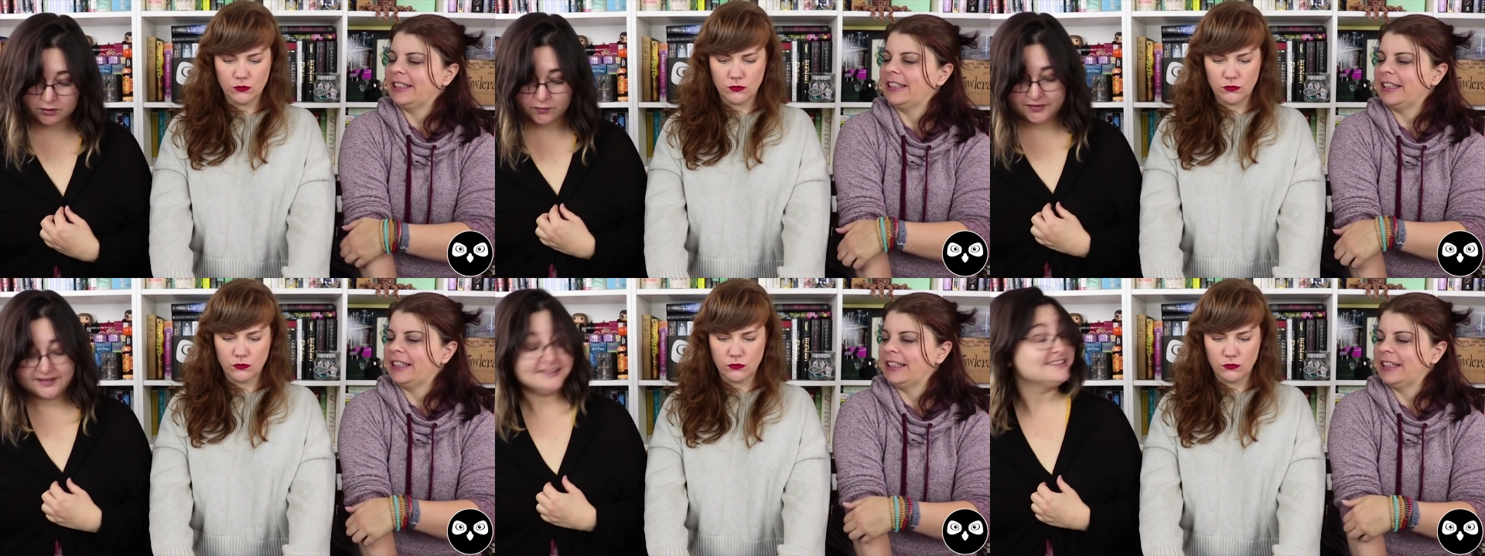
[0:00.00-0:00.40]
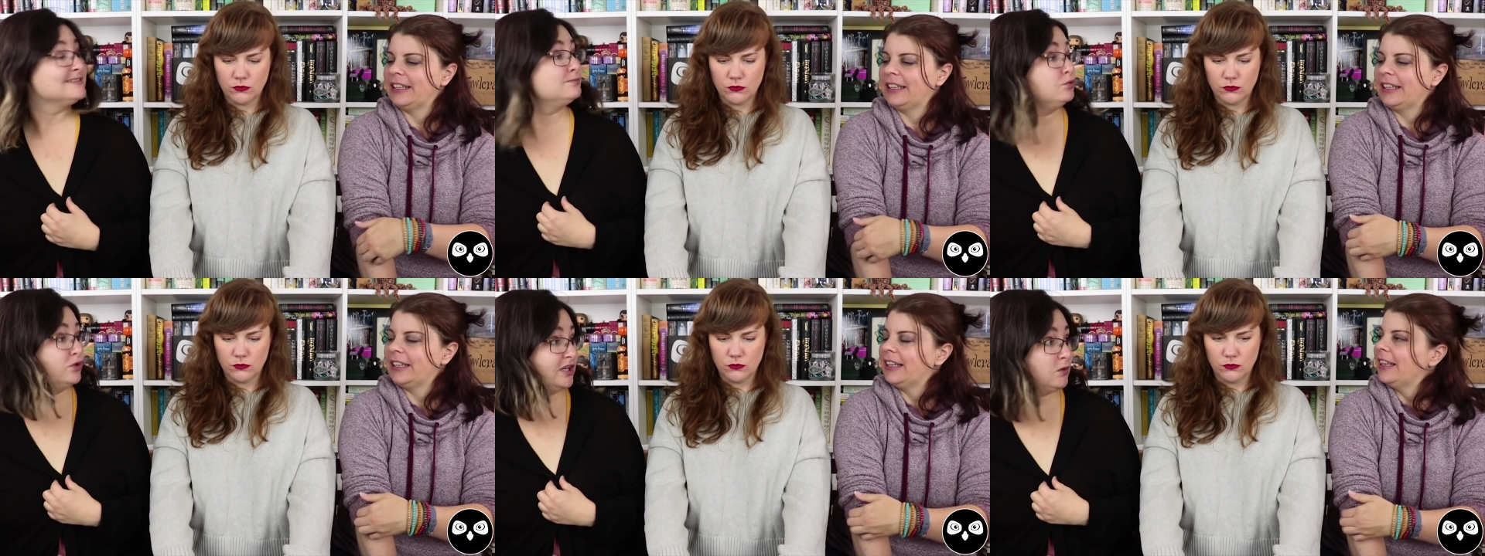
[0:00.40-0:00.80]
Speaker 1: with a
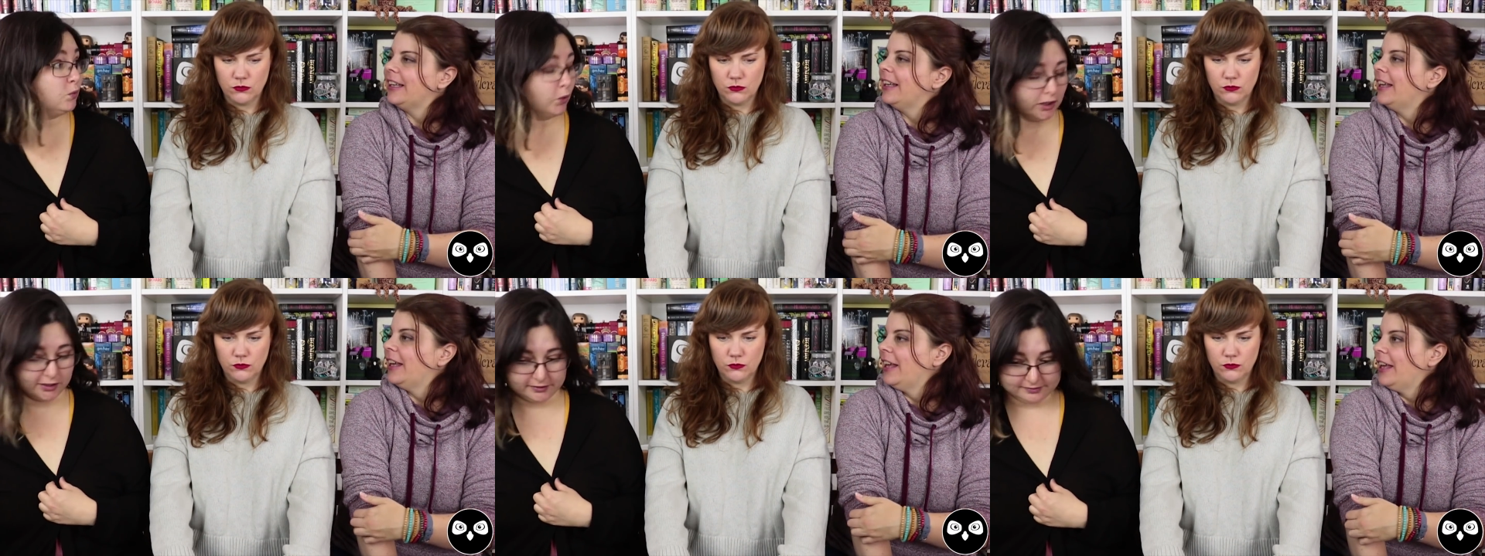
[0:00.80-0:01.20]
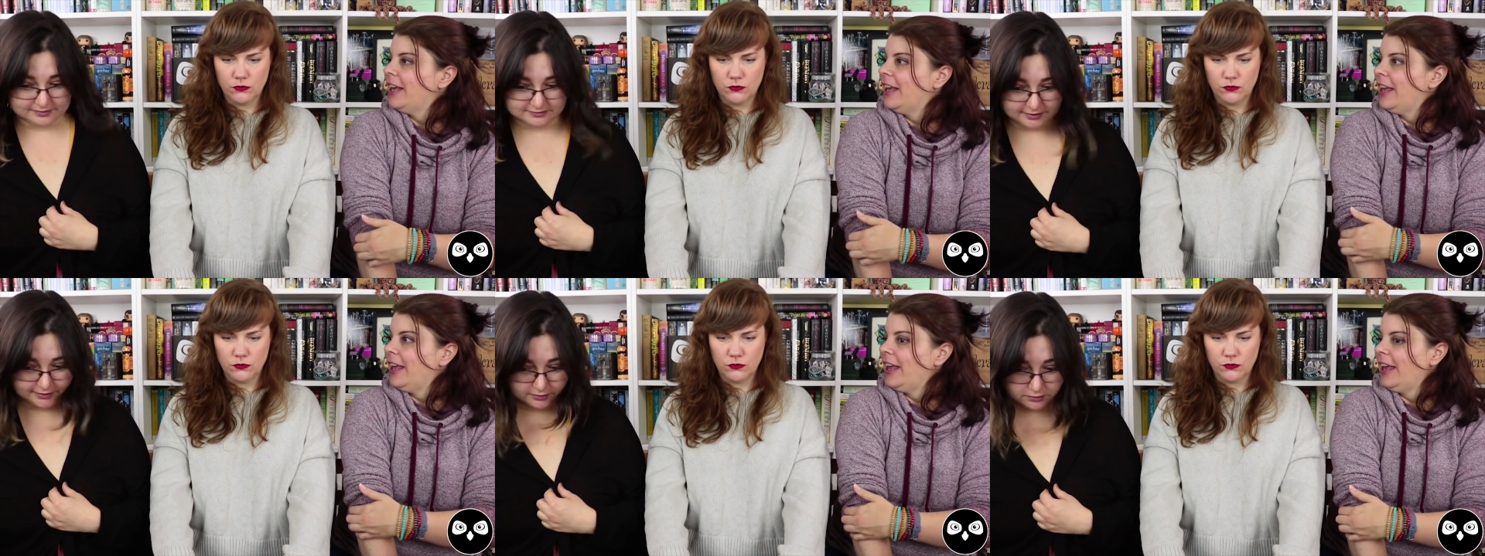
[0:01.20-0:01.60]
spooky word in the
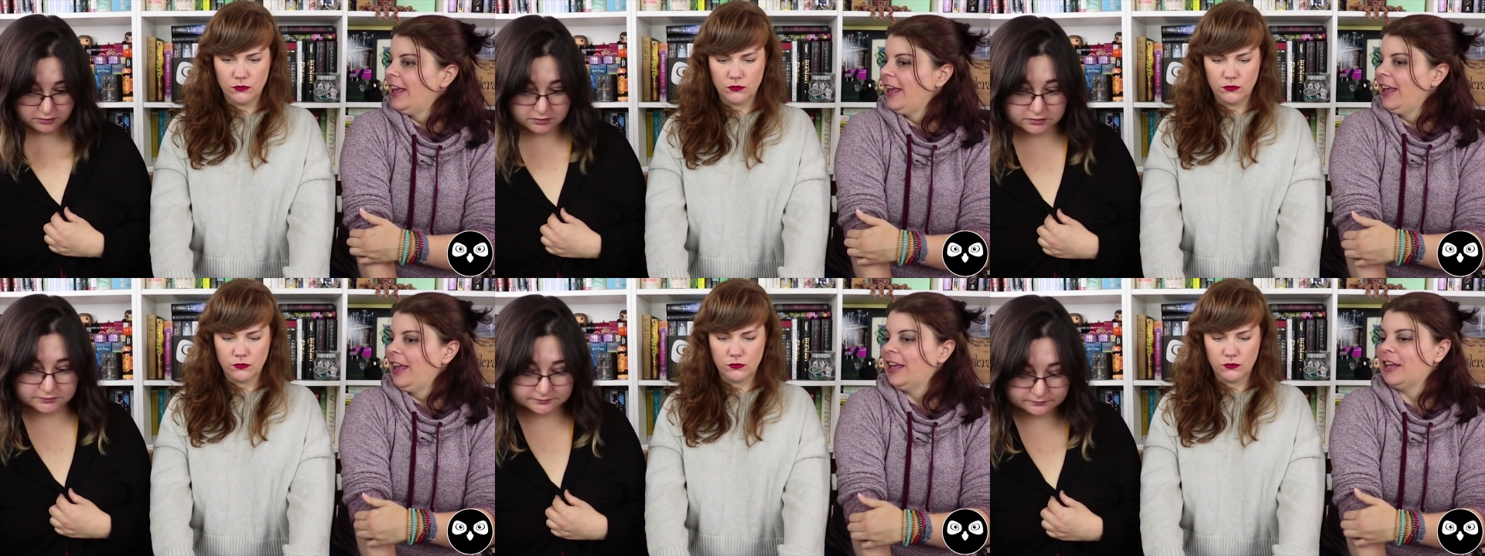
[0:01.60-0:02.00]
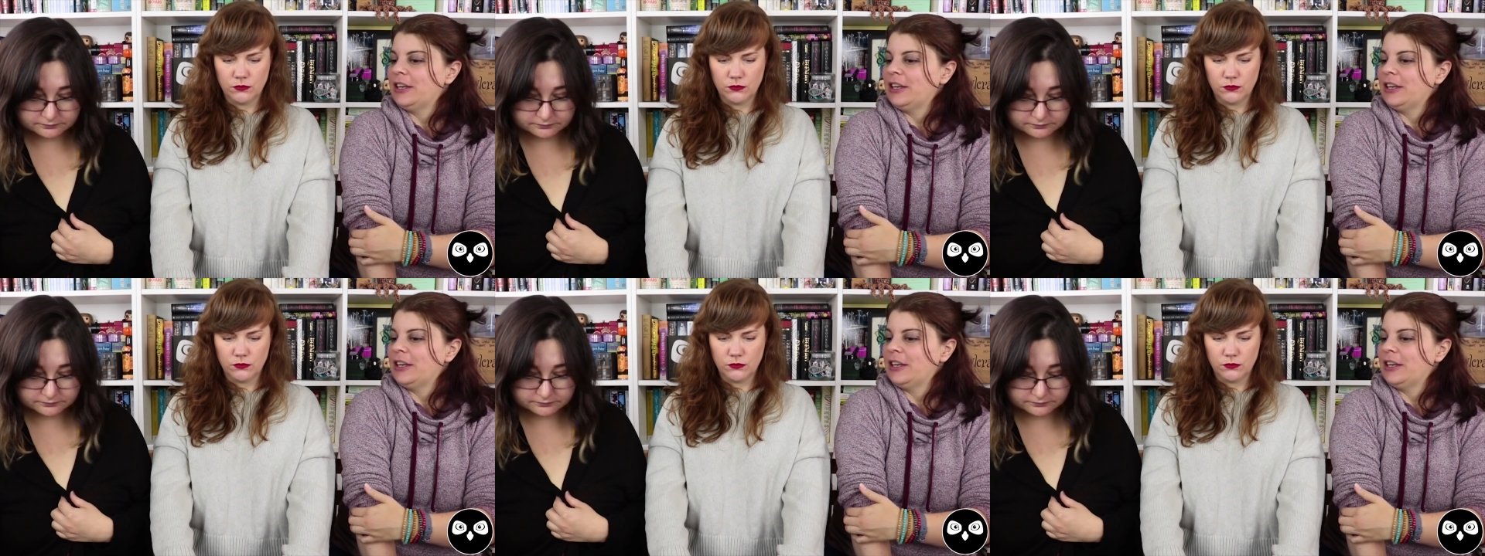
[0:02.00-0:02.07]
title.